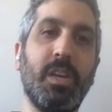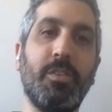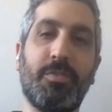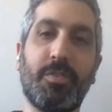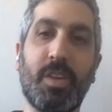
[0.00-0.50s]

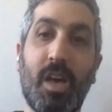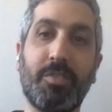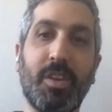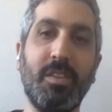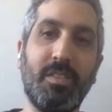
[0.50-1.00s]
If
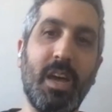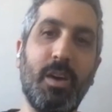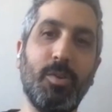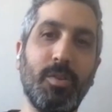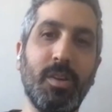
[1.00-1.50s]
Kafka is
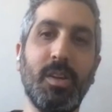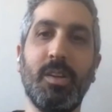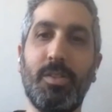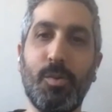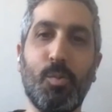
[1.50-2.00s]
down,
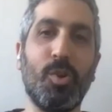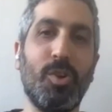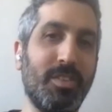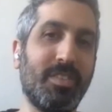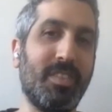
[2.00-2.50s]
the
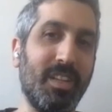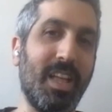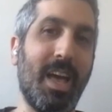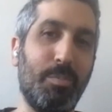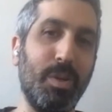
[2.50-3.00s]
world still
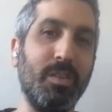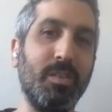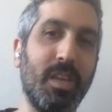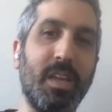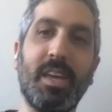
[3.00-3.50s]

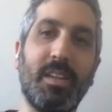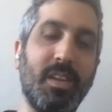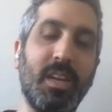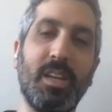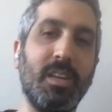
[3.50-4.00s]
happens, and that
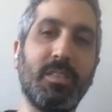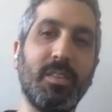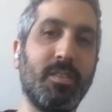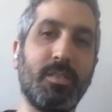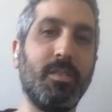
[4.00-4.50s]
data
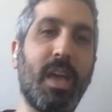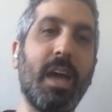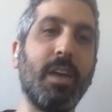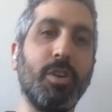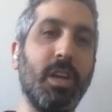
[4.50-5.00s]
isn't
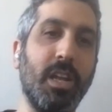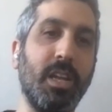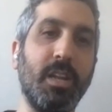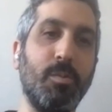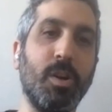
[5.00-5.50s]

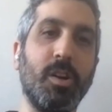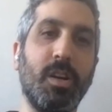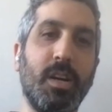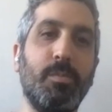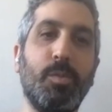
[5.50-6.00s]
aggregating anywhere.
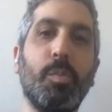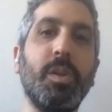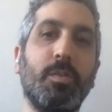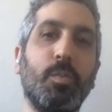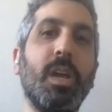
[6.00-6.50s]

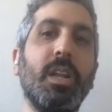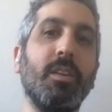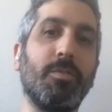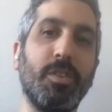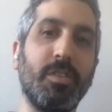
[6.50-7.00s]
Nobody's
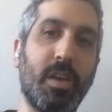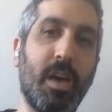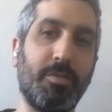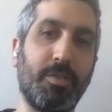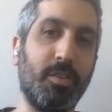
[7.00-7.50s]
waiting for this
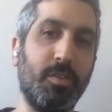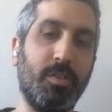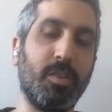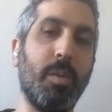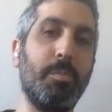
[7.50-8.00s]
Kafka
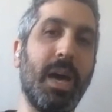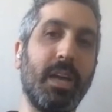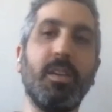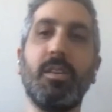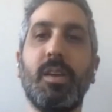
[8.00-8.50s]
to come
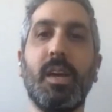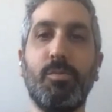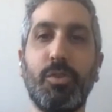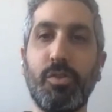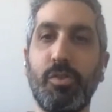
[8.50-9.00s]
back and
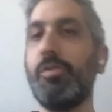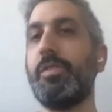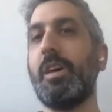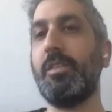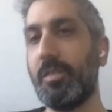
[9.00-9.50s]
return a
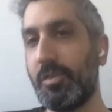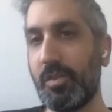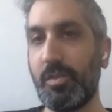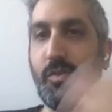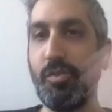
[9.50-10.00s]
result. It's
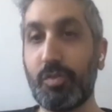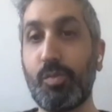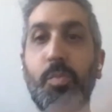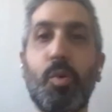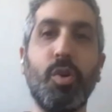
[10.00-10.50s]
just you're just
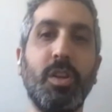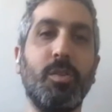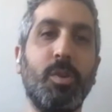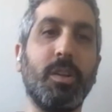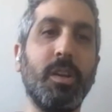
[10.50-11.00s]
reporting
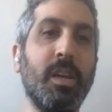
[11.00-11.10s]
to it.